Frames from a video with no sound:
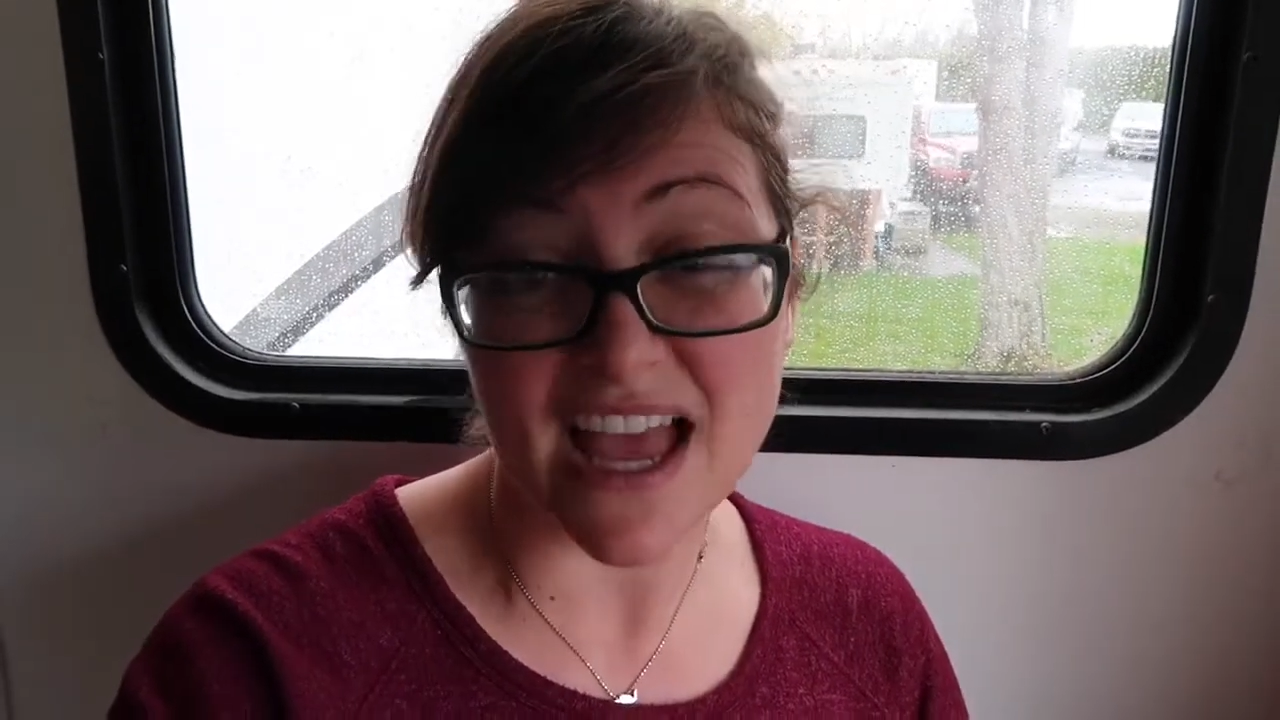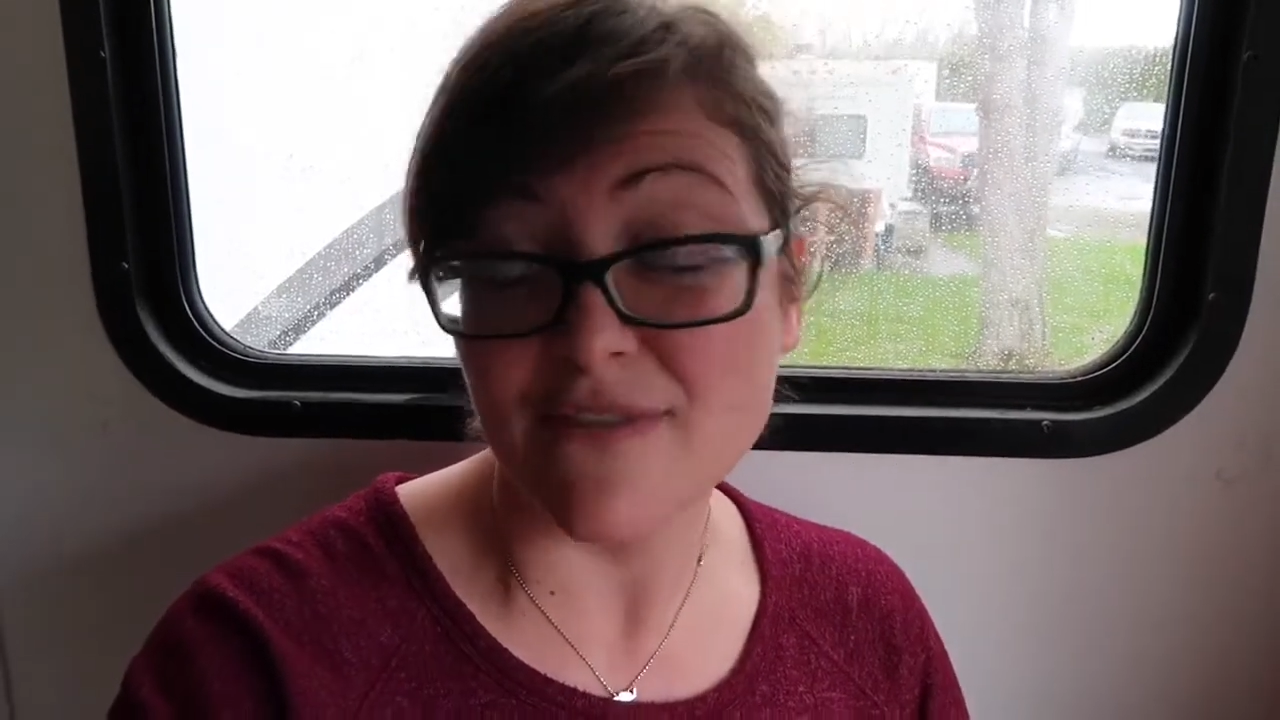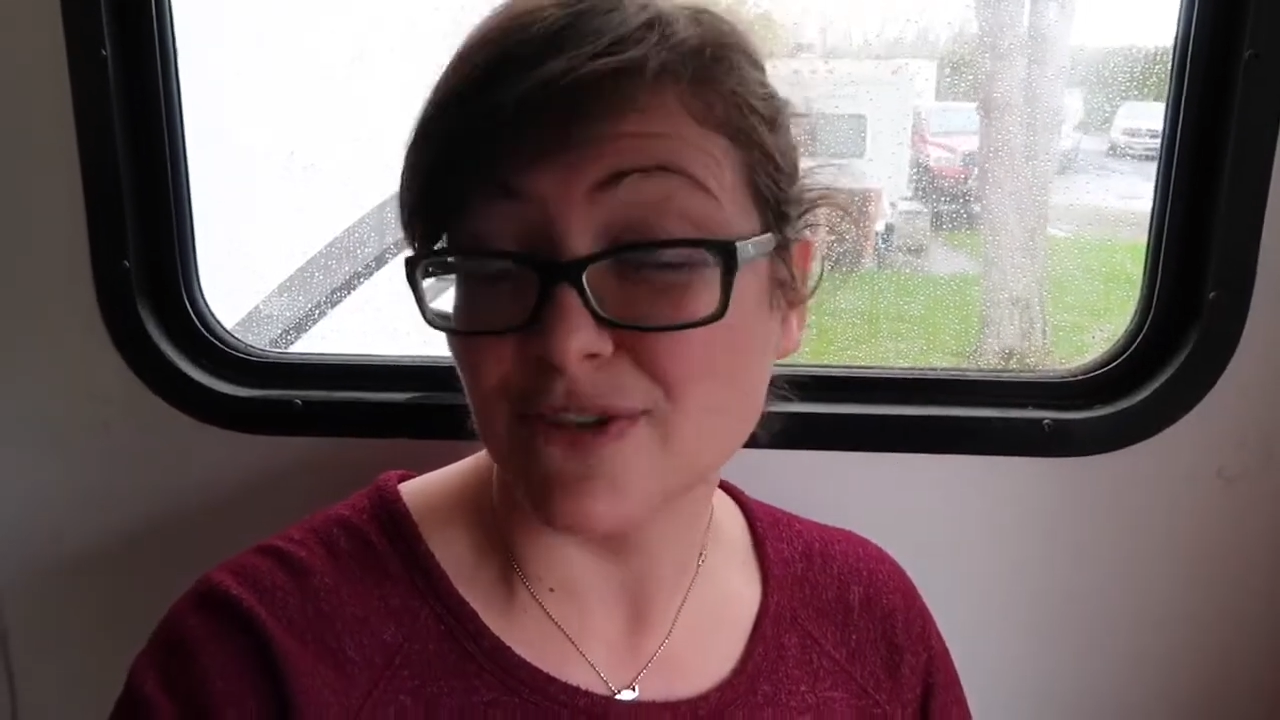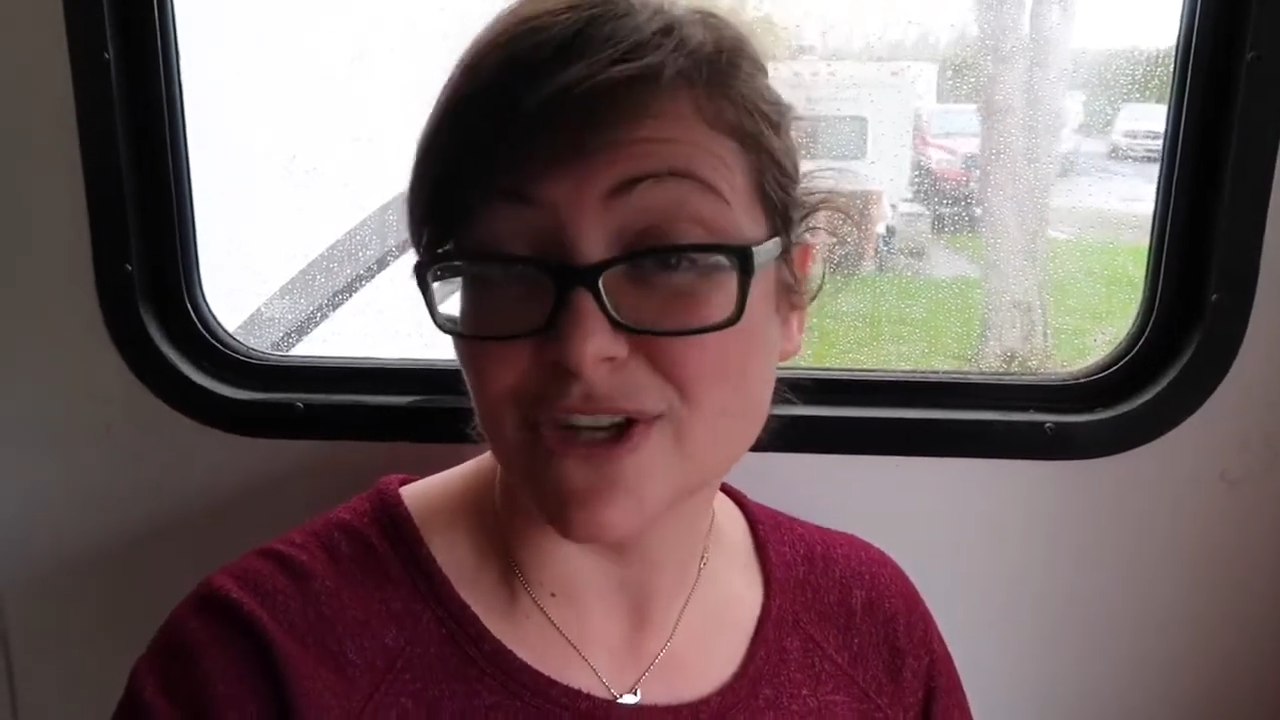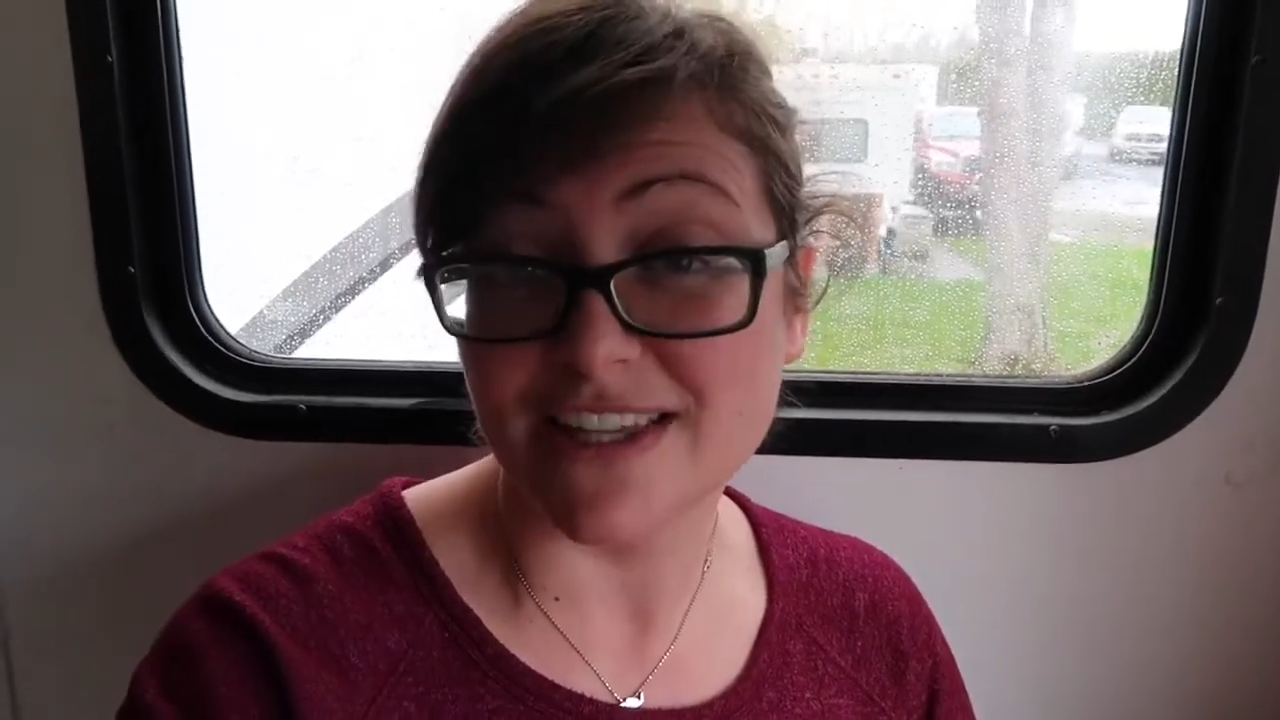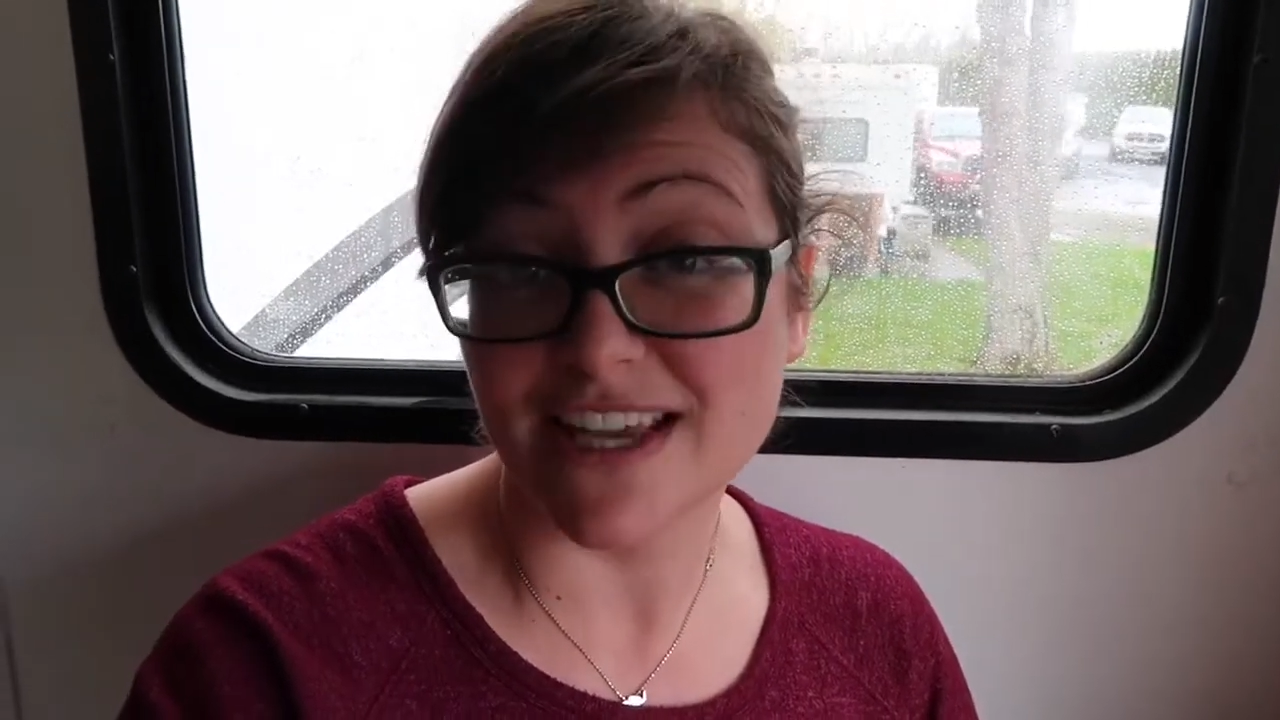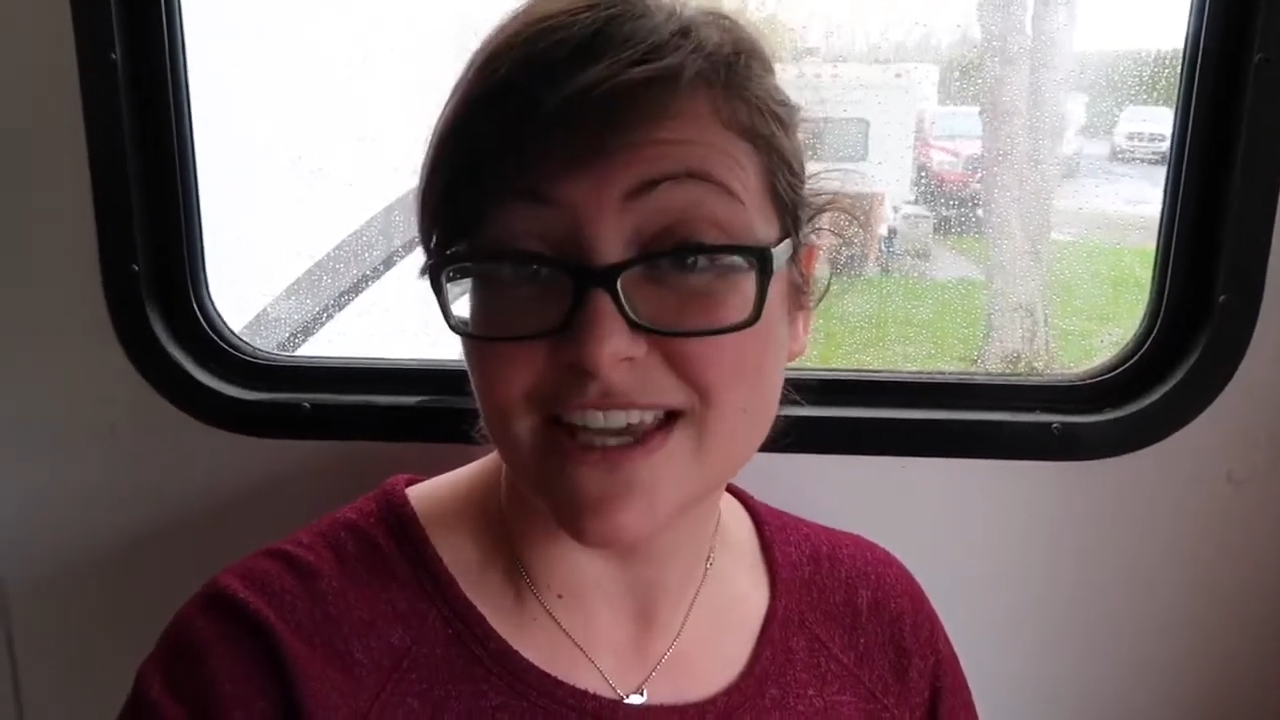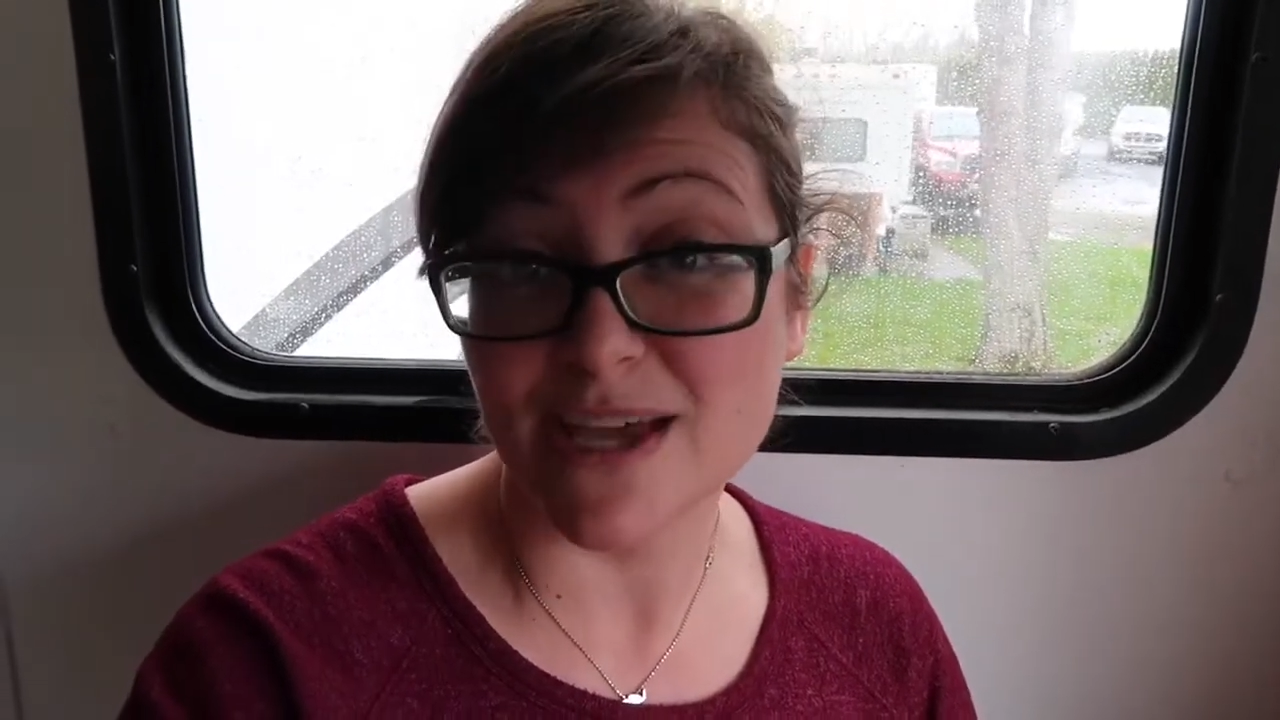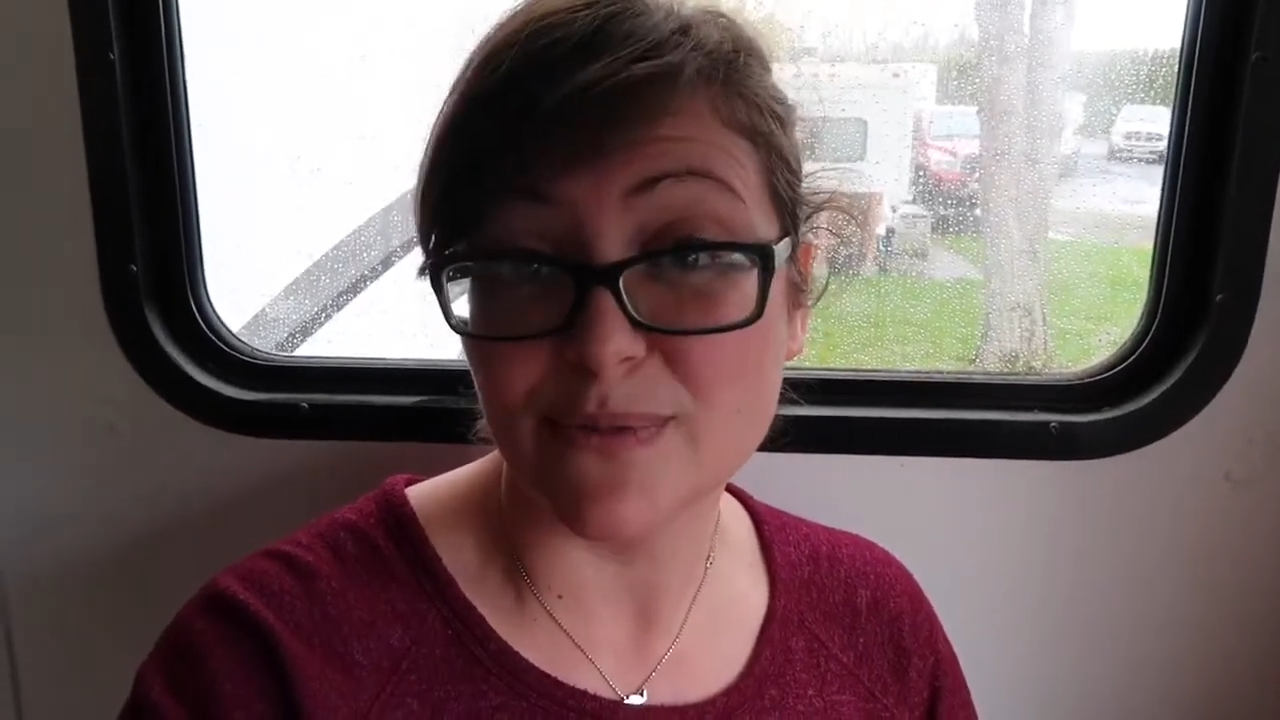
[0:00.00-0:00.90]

I haven't tried that yet,